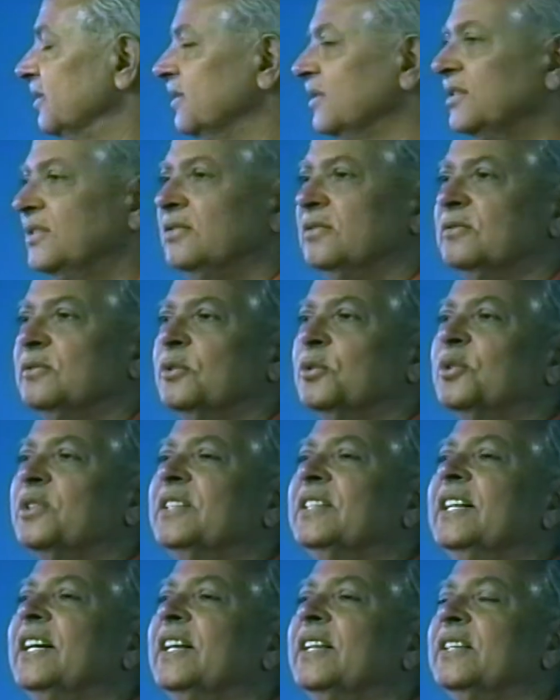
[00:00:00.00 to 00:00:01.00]

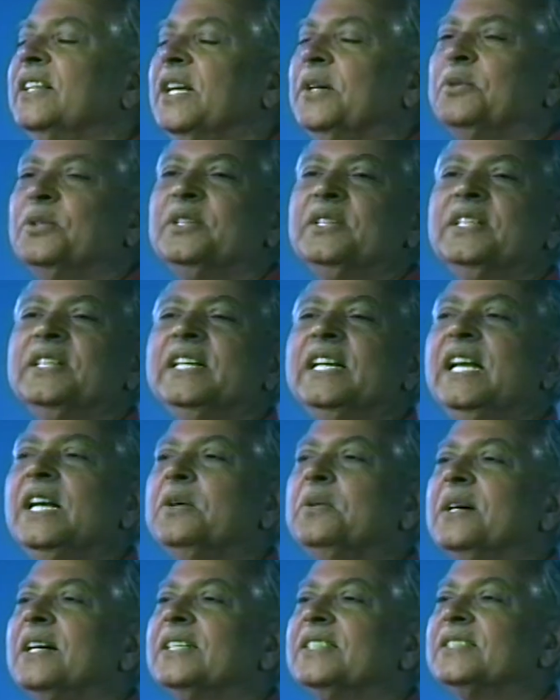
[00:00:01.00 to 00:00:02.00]
would, they would
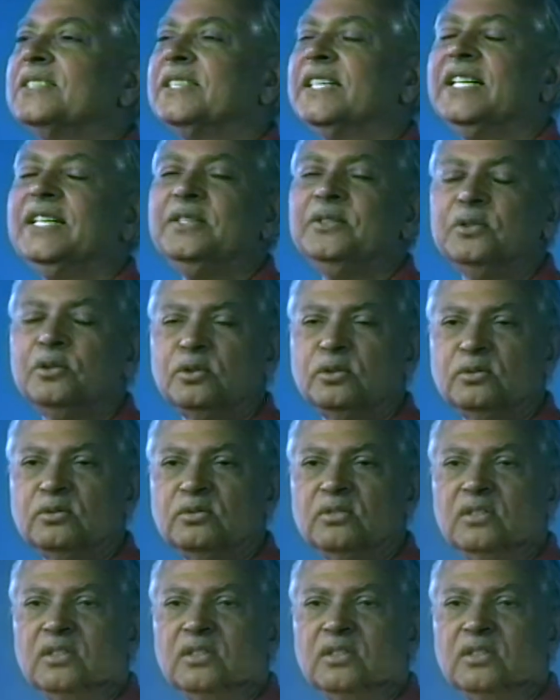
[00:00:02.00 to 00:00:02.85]
never say no.